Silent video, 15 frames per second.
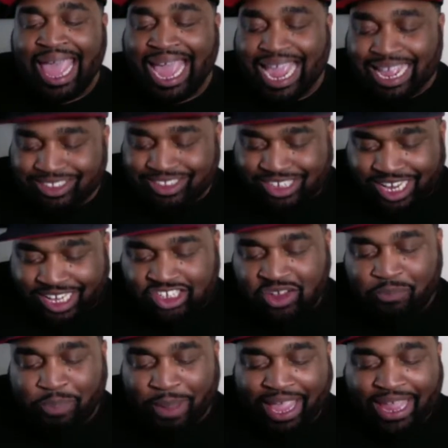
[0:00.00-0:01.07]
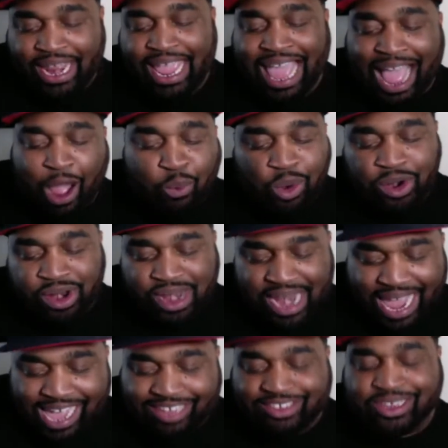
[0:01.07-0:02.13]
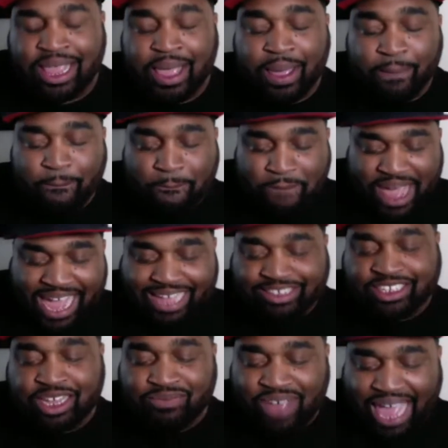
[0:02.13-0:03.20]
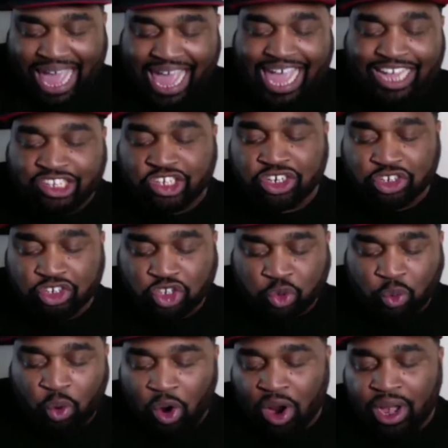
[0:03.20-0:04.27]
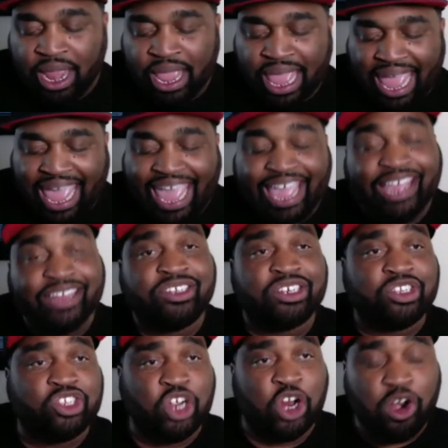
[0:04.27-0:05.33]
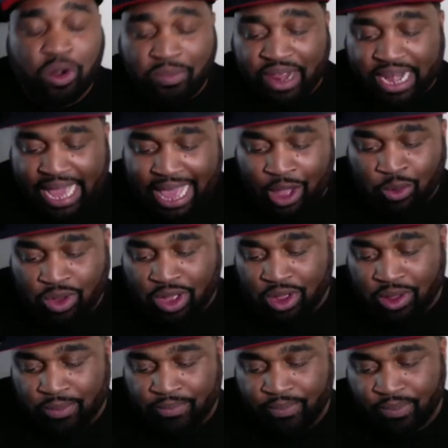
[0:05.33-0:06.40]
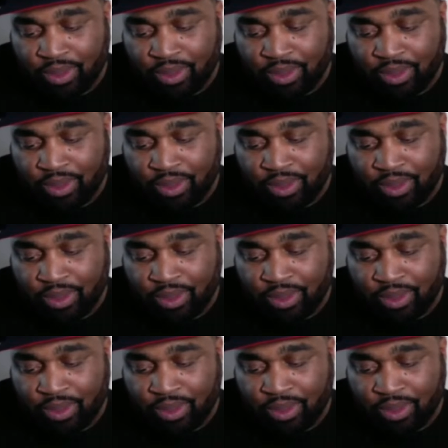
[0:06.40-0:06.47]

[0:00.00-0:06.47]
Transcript: anticipating our next massive action toward a determined outcome,